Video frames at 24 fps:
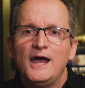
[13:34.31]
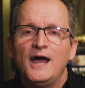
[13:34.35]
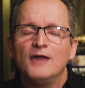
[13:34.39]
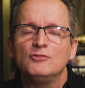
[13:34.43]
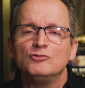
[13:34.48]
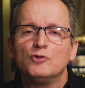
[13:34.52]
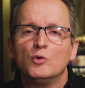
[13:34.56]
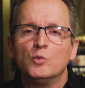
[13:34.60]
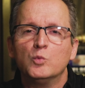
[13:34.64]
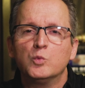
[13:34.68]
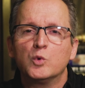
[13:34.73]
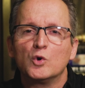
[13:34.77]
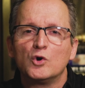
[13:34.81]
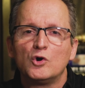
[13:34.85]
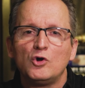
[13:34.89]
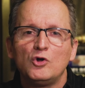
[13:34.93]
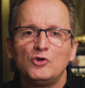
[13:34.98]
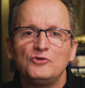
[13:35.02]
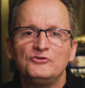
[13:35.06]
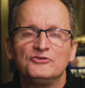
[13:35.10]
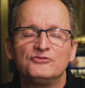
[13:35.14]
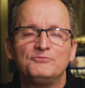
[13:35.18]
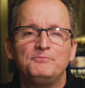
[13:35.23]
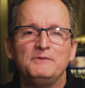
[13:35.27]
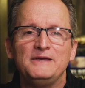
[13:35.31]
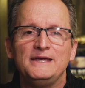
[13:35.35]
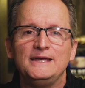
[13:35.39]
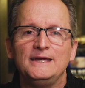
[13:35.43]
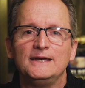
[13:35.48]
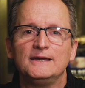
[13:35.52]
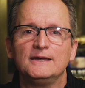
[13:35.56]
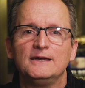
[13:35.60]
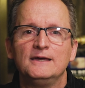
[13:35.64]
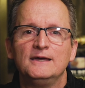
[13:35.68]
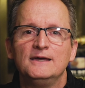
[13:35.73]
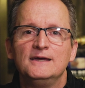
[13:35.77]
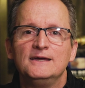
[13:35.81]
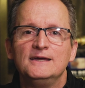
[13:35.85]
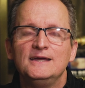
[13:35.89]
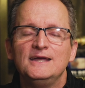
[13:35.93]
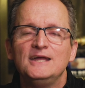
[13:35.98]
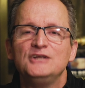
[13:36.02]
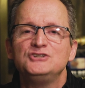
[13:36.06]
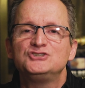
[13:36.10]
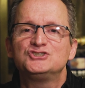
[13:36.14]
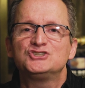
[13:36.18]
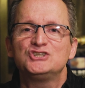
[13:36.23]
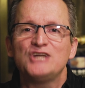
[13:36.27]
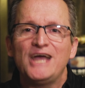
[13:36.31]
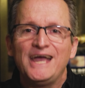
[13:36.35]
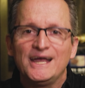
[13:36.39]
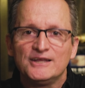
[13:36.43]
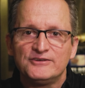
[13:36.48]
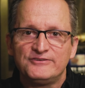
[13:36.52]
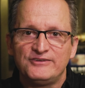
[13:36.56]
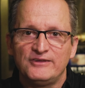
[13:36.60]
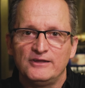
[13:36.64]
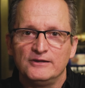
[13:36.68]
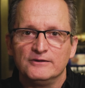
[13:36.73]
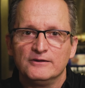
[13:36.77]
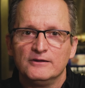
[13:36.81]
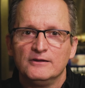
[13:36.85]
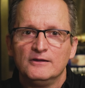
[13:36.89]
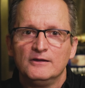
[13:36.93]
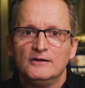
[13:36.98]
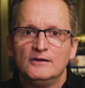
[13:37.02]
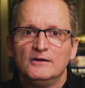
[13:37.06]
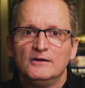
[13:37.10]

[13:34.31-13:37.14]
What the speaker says: and the world is being enchanted,